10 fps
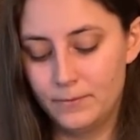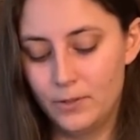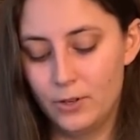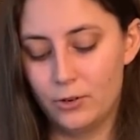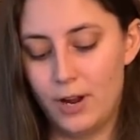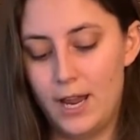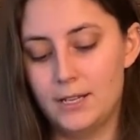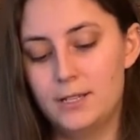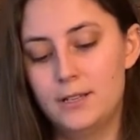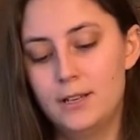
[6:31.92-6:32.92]

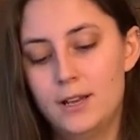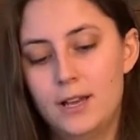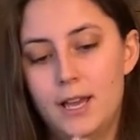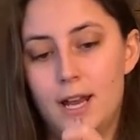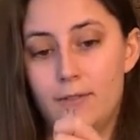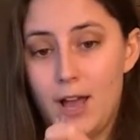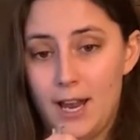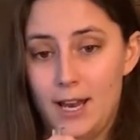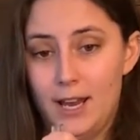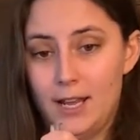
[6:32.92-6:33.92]
Great. And I've
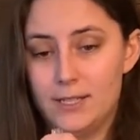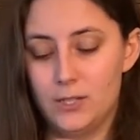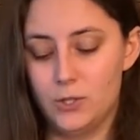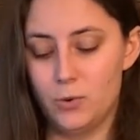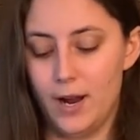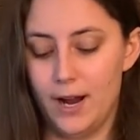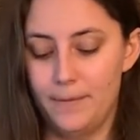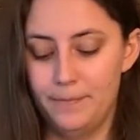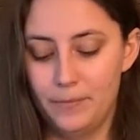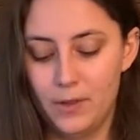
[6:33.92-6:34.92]
gotten it nice and square.
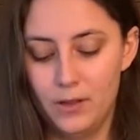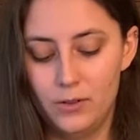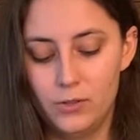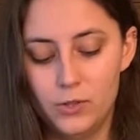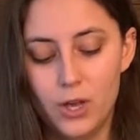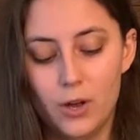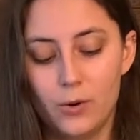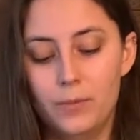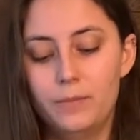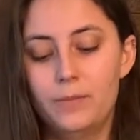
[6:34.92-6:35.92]

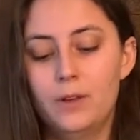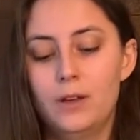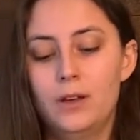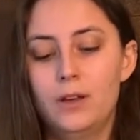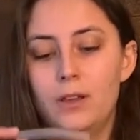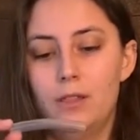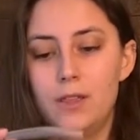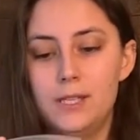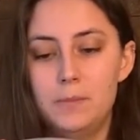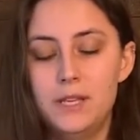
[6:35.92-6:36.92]
So
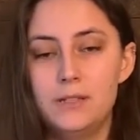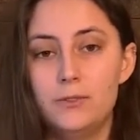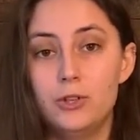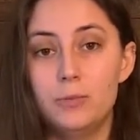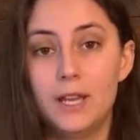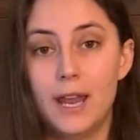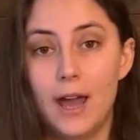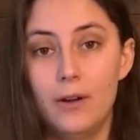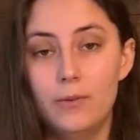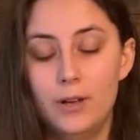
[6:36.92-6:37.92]
this piece of tubing
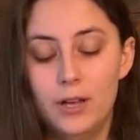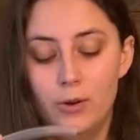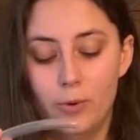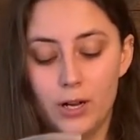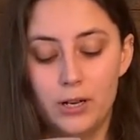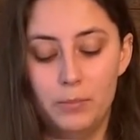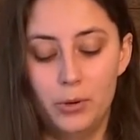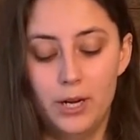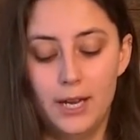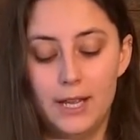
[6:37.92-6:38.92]
now, we're going to
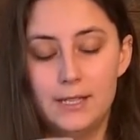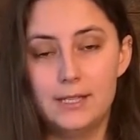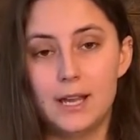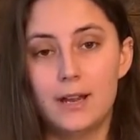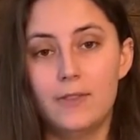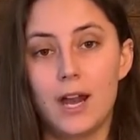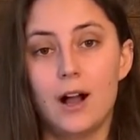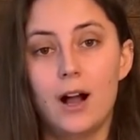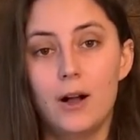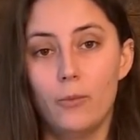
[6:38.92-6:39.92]
put it inside of that
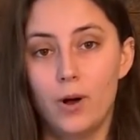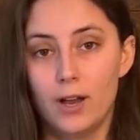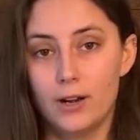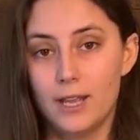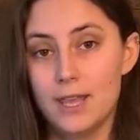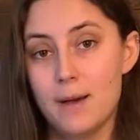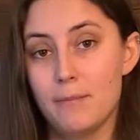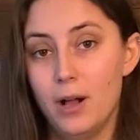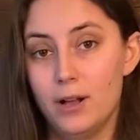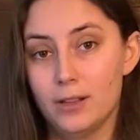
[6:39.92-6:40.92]
hot water in that
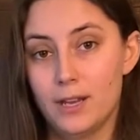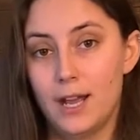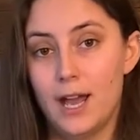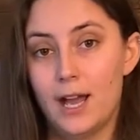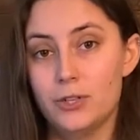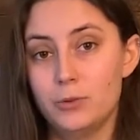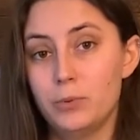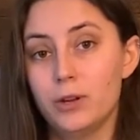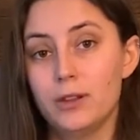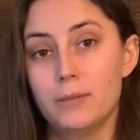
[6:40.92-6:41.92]
mug that I had you put
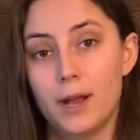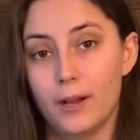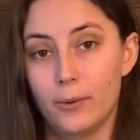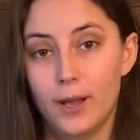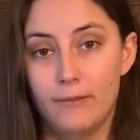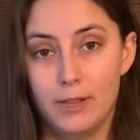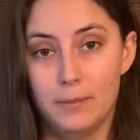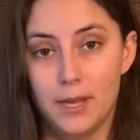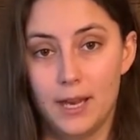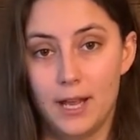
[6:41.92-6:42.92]
in the microwave at the
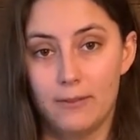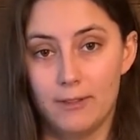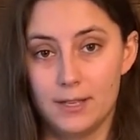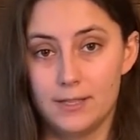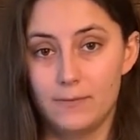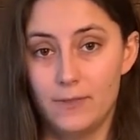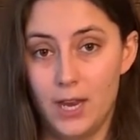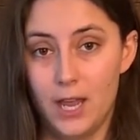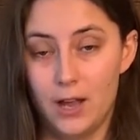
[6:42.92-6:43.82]
beginning of this video.